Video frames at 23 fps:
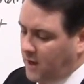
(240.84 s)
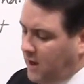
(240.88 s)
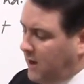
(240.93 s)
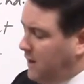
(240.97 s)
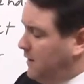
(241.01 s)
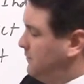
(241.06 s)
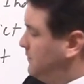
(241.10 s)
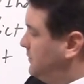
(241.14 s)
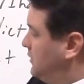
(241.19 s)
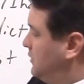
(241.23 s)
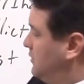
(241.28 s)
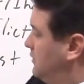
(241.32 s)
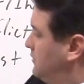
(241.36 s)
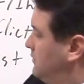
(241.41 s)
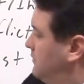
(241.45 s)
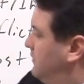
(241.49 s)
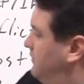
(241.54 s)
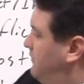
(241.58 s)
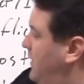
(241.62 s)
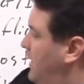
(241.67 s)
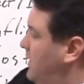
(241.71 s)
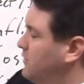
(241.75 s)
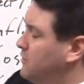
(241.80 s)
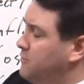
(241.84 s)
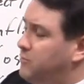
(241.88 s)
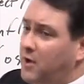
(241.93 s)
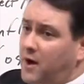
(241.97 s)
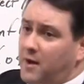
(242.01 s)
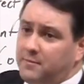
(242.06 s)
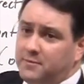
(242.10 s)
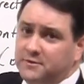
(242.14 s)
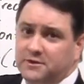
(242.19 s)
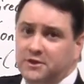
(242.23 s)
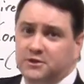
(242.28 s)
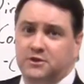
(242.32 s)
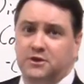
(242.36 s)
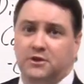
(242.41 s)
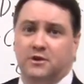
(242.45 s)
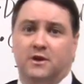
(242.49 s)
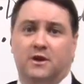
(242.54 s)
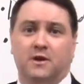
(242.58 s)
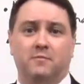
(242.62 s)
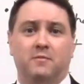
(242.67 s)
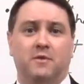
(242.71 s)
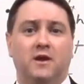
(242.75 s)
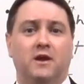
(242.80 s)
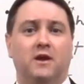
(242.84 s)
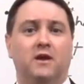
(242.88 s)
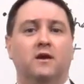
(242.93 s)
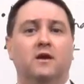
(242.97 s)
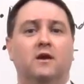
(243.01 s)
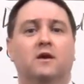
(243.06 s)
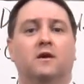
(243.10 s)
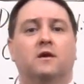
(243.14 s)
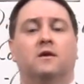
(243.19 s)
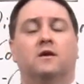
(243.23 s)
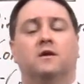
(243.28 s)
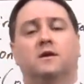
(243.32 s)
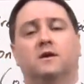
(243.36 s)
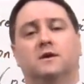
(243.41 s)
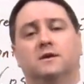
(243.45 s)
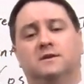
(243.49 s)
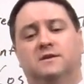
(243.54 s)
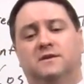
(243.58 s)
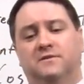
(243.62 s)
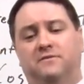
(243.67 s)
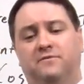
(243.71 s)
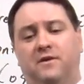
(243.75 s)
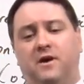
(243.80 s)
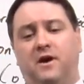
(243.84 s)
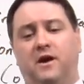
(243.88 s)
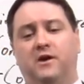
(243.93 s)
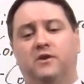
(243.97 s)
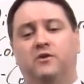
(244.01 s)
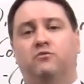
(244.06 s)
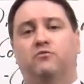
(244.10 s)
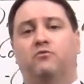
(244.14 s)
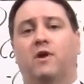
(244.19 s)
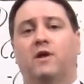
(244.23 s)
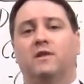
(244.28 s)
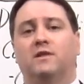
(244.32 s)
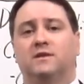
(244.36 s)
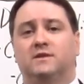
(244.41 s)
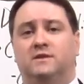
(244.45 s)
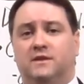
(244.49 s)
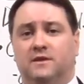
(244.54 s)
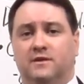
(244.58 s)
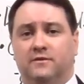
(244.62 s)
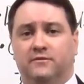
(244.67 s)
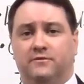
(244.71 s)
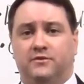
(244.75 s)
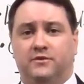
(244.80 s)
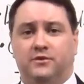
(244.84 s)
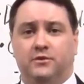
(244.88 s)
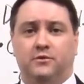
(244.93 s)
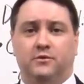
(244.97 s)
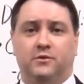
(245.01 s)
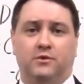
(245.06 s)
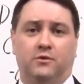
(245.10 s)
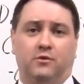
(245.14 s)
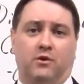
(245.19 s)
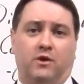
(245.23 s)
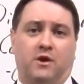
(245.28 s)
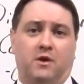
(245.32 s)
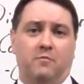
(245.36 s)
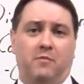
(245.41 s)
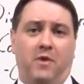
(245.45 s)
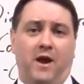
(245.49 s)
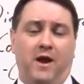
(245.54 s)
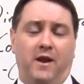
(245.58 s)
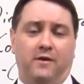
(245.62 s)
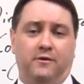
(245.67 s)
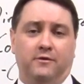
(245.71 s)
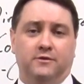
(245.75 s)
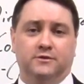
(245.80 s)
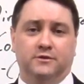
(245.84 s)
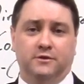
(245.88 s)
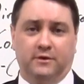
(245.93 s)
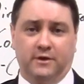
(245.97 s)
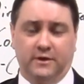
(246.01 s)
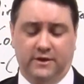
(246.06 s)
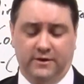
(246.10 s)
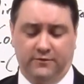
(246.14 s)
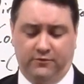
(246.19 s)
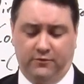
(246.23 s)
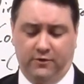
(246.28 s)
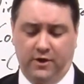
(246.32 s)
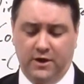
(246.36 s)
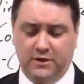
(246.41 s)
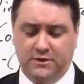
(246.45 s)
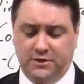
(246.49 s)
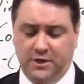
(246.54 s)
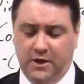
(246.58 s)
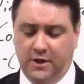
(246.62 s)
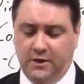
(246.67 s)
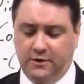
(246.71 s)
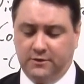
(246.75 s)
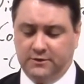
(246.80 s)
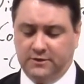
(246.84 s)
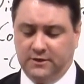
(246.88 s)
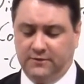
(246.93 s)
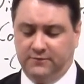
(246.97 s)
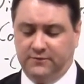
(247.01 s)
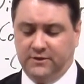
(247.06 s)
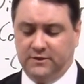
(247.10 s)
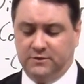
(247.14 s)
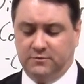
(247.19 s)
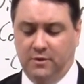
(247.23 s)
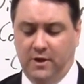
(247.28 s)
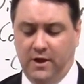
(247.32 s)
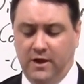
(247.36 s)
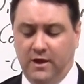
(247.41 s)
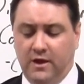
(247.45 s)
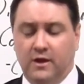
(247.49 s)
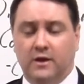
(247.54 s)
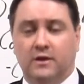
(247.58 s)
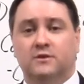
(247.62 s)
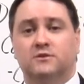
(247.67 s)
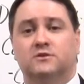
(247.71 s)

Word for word: um, the value proposition can be defined relative to your competitors. You can differentiate yourself this way.